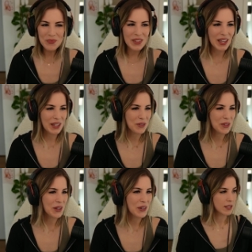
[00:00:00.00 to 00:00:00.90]
Okay, here we
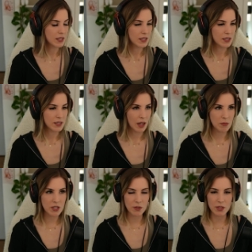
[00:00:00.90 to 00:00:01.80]
go. I'm
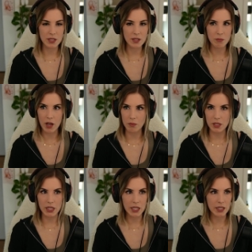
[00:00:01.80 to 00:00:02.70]
so
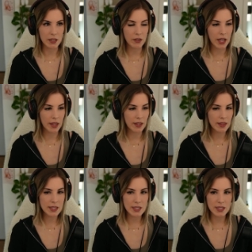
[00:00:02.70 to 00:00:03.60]
discombobulated. Okay, I think
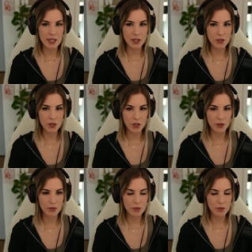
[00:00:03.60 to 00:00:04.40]
this is the intro.